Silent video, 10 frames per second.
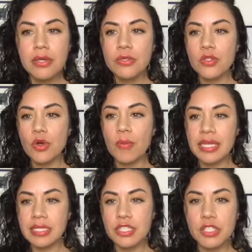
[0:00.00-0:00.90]
So my
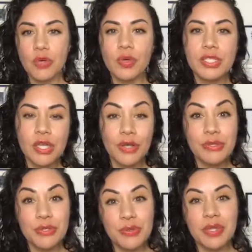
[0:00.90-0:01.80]
intention was to also
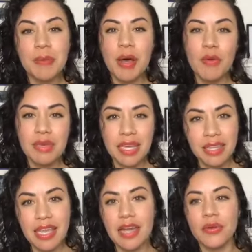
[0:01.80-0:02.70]
do the About Me and the
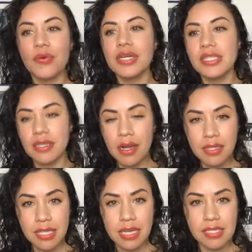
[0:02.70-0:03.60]
categories and the
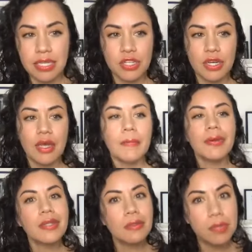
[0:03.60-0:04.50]
contact section,
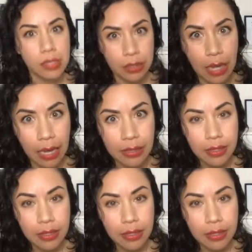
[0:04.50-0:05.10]
but there was a lot.